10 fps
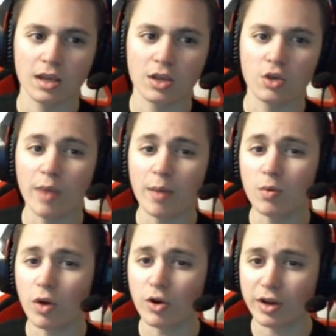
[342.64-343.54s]
You may be
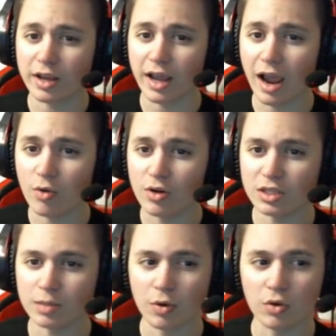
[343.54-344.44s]
wondering how you're
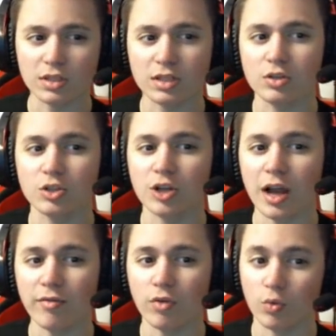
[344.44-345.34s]
supposed to
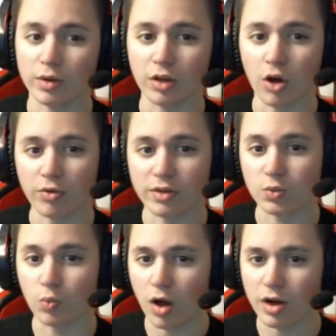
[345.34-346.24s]
travel with all
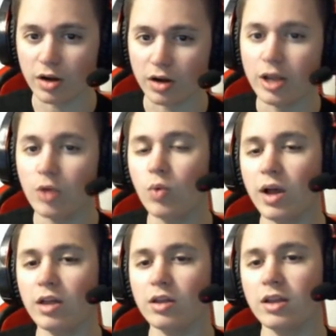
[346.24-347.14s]
this water.
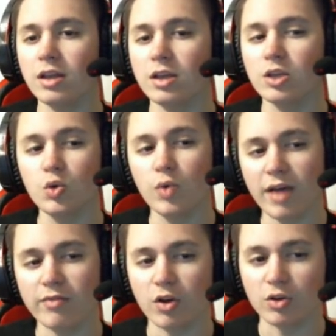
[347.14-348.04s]
Well, you
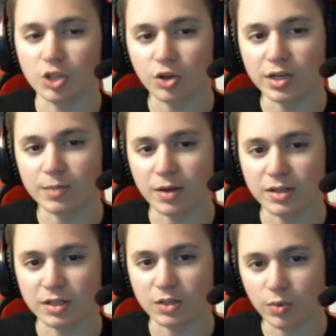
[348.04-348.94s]
have no choice but
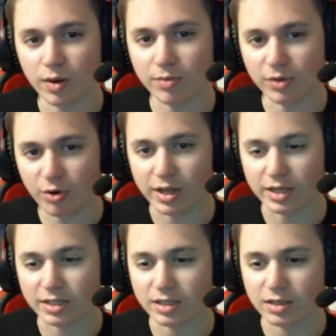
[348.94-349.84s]
to swim through
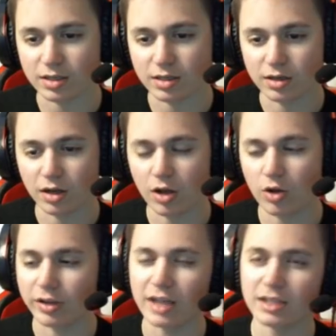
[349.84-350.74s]
it. Oh,
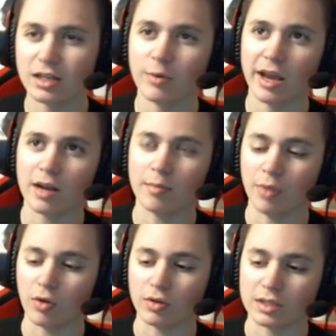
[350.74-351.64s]
last time we had a
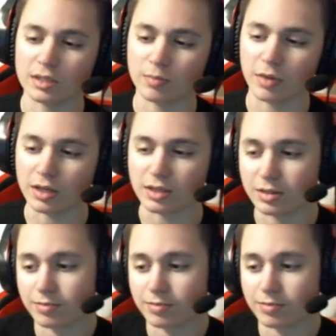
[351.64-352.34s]
boat, but